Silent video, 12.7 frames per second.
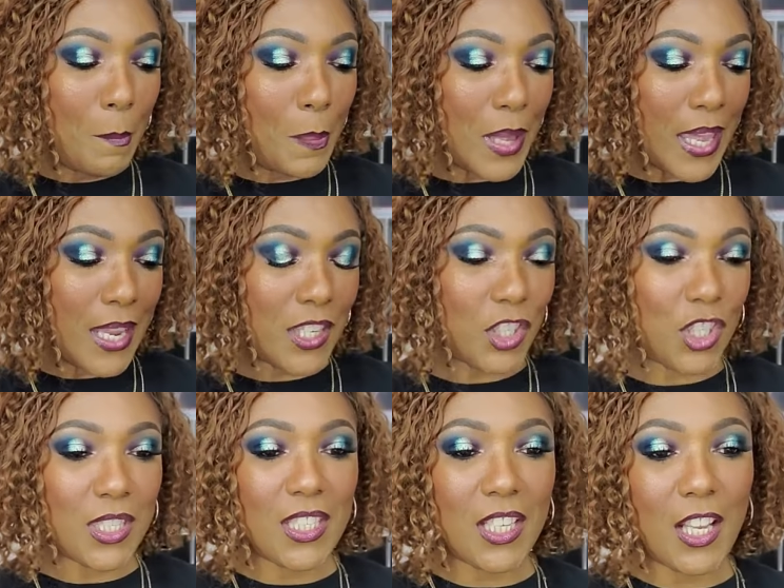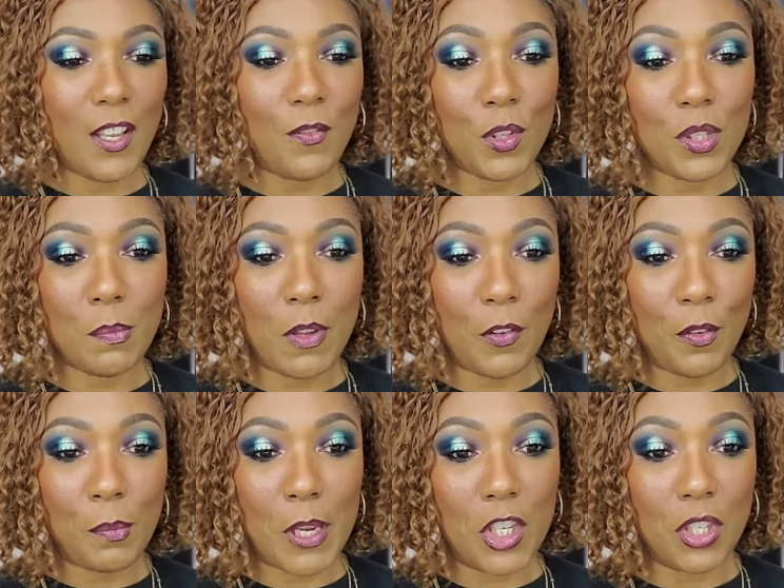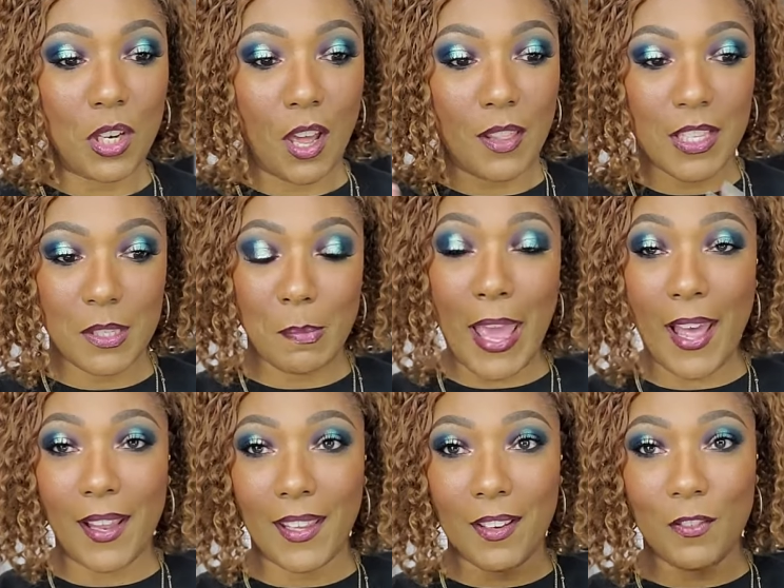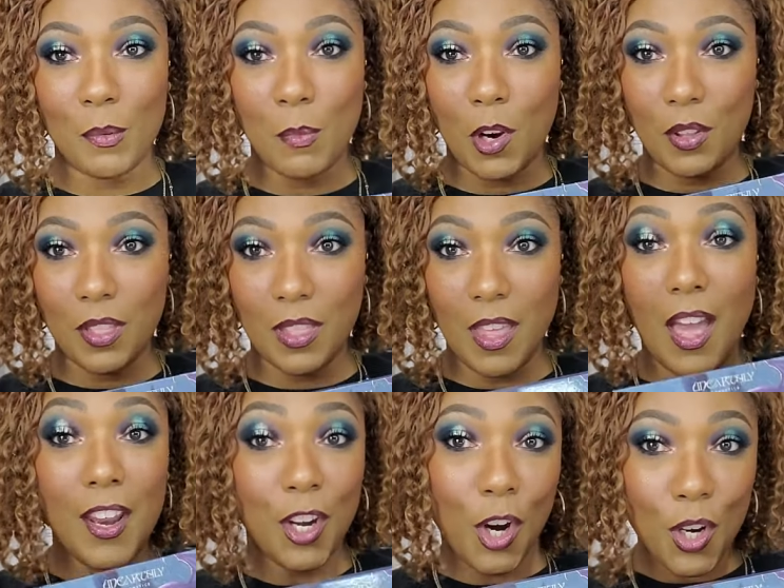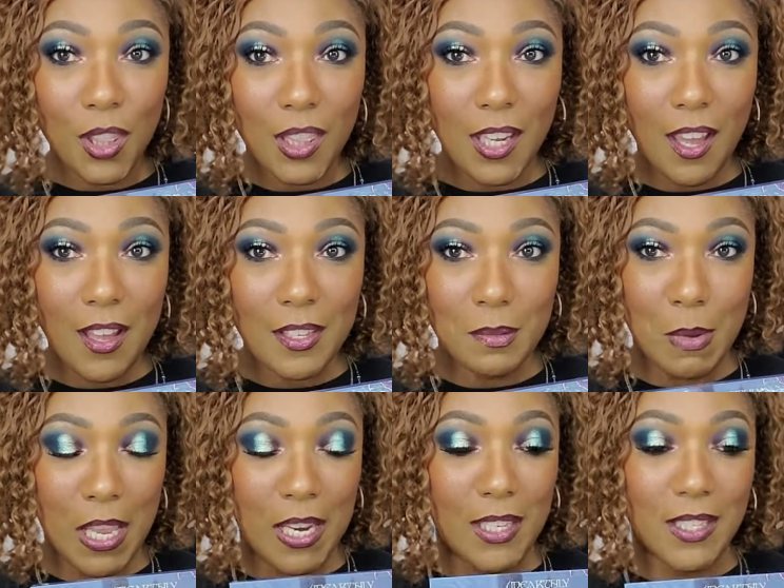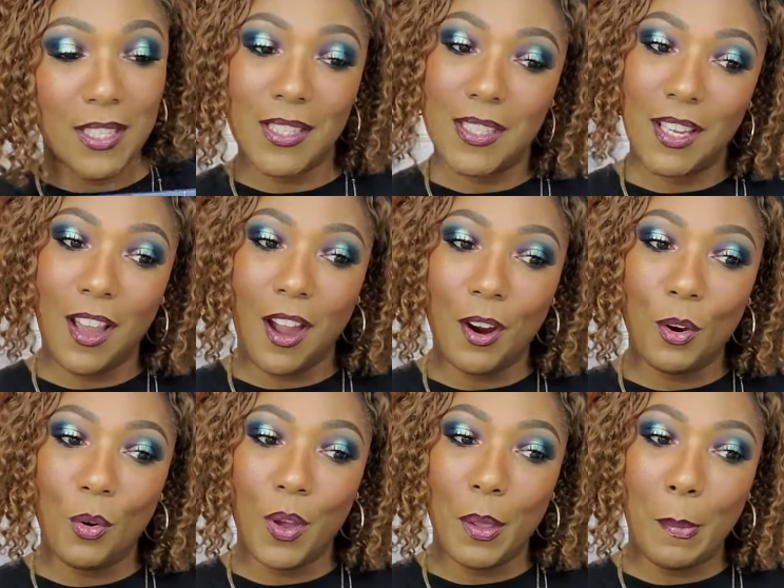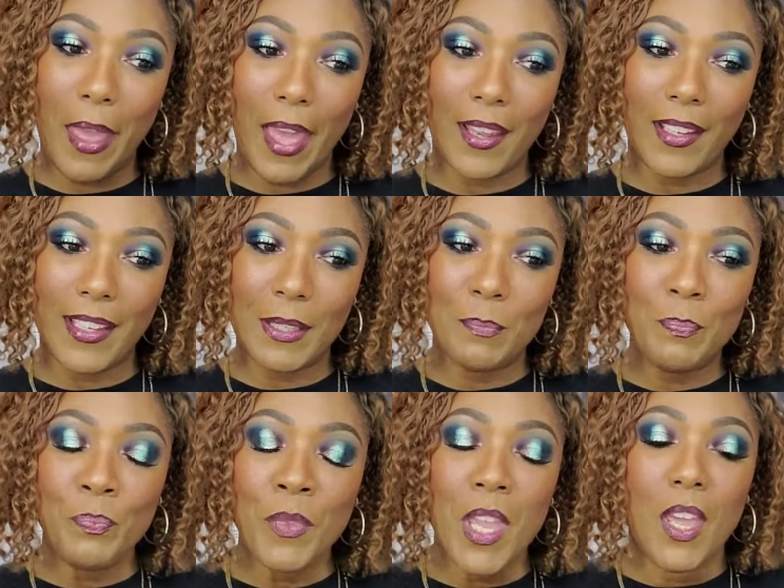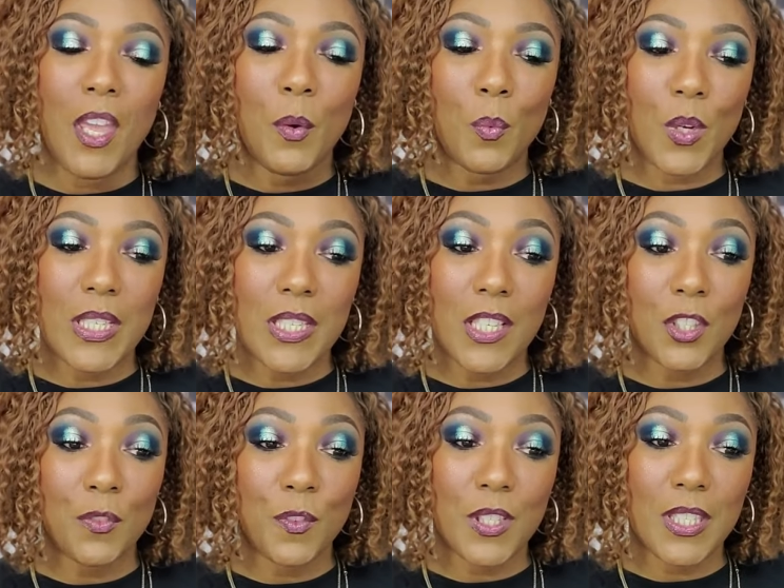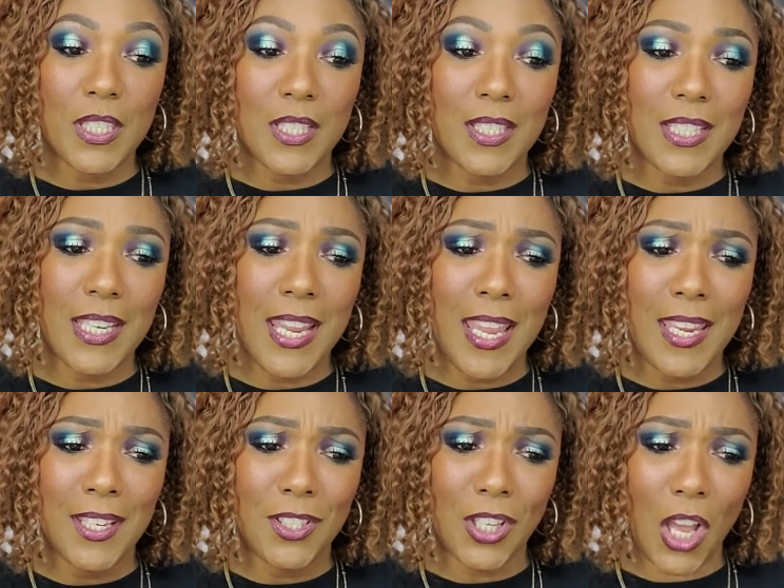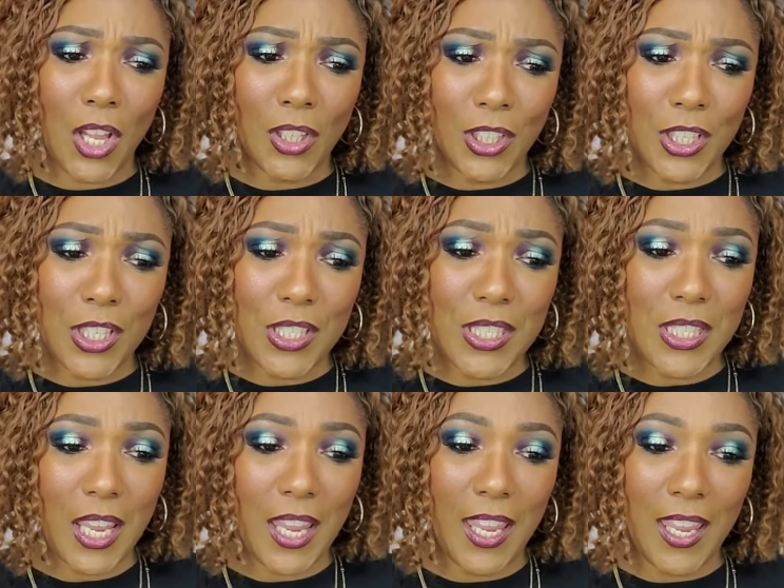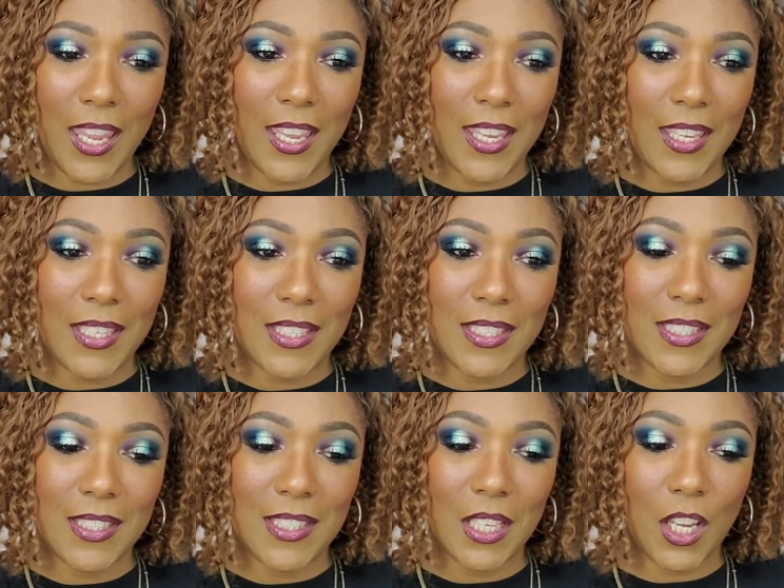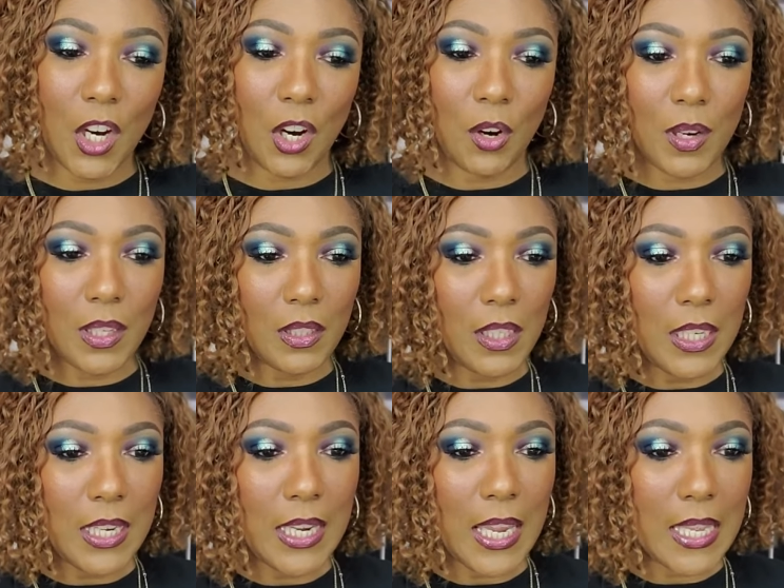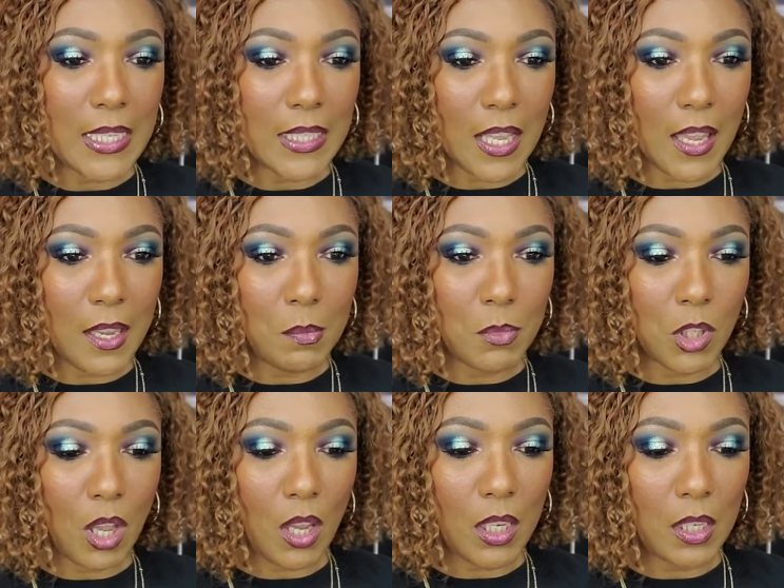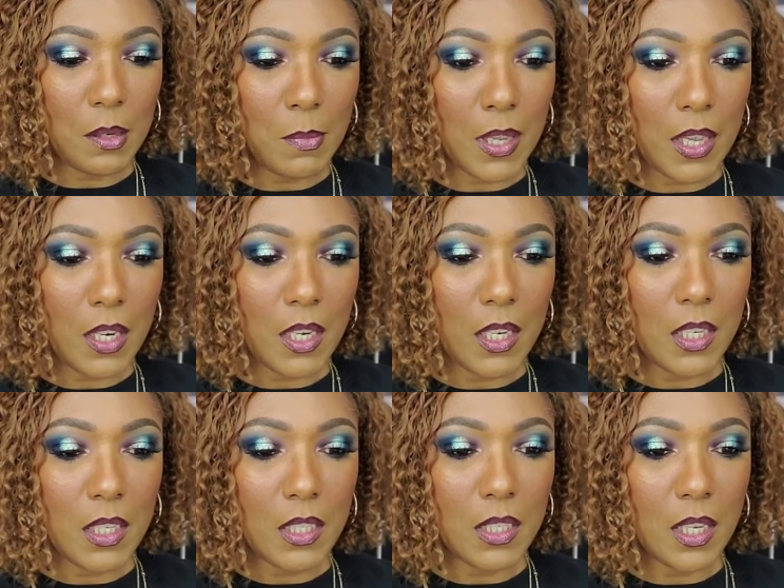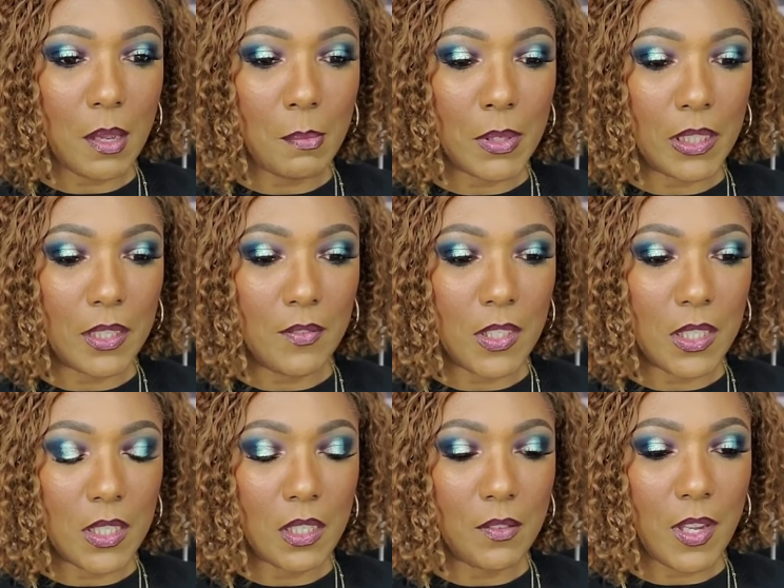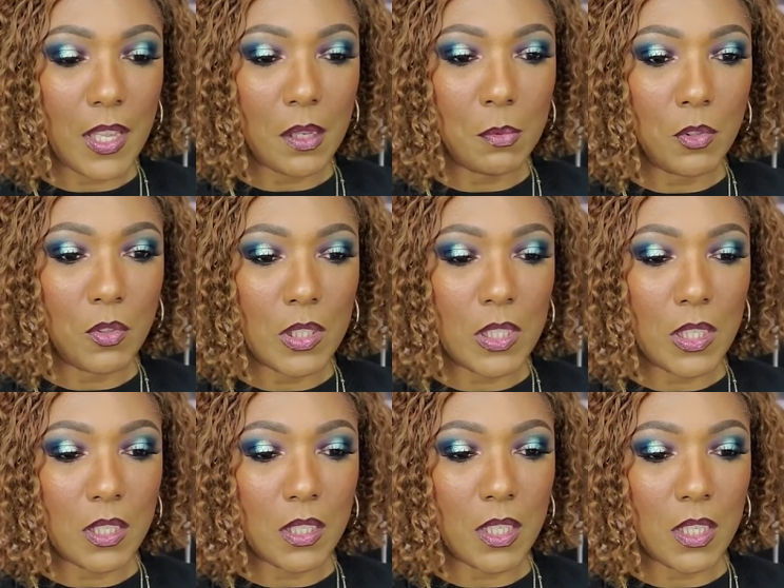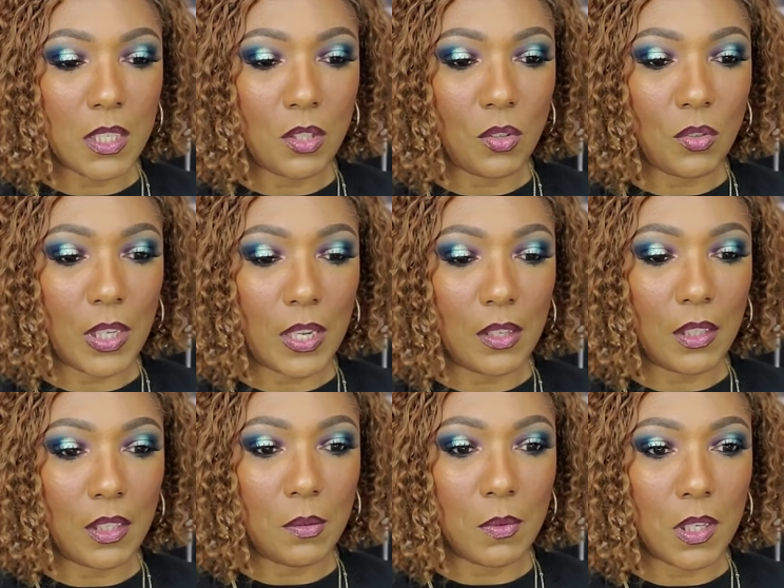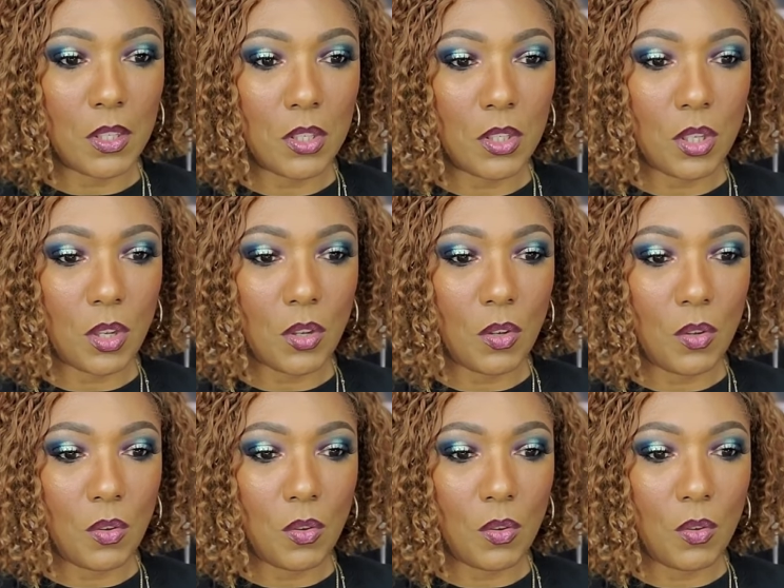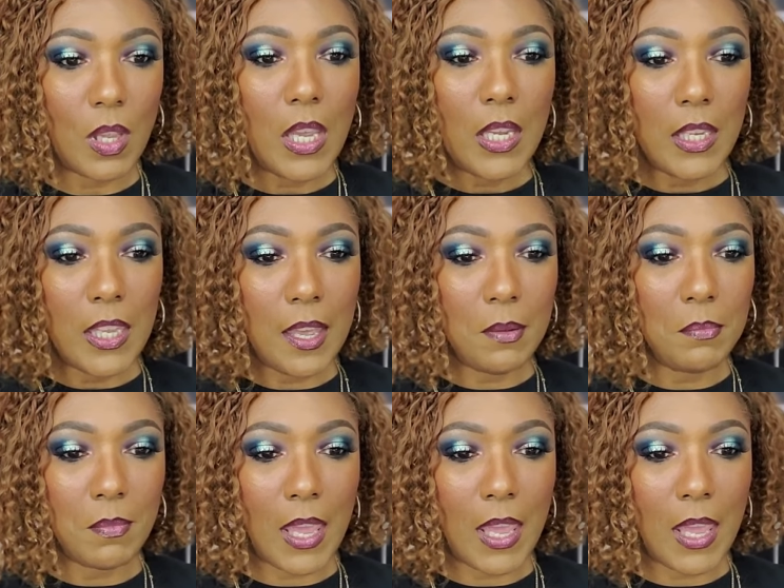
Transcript: But just to give you some information on this palette from Earth Unearthly Cosmetics, it's the Gargoyle palette. It retails for $68 and currently as I am talking about it, I believe it's still available. It doesn't say sold out anywhere. So yep,